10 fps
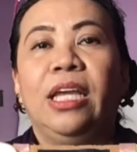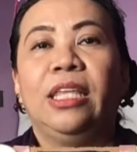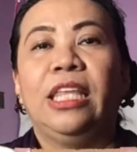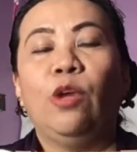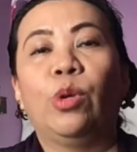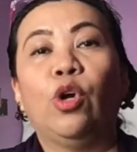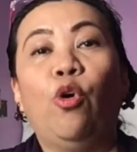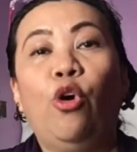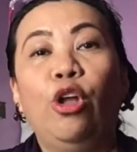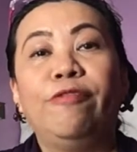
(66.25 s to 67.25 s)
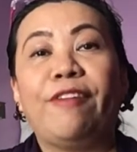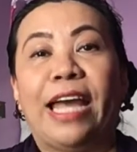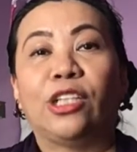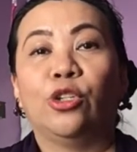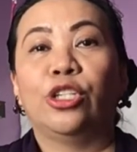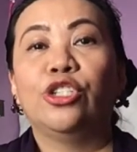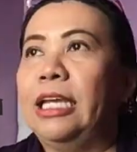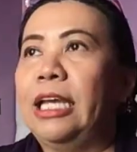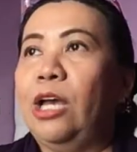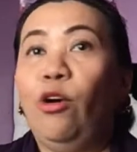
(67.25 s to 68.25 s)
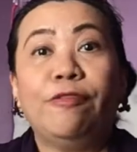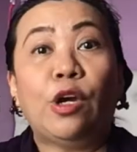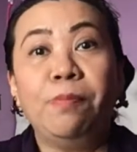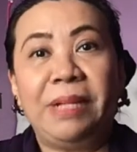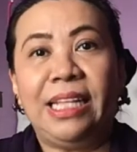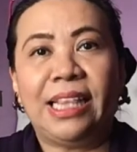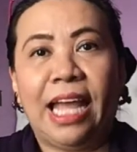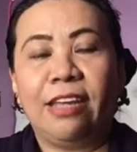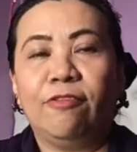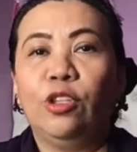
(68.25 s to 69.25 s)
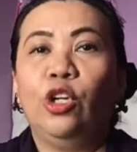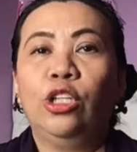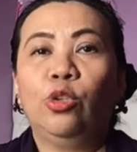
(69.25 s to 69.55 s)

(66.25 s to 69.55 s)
They were all factors of a complete life, you know,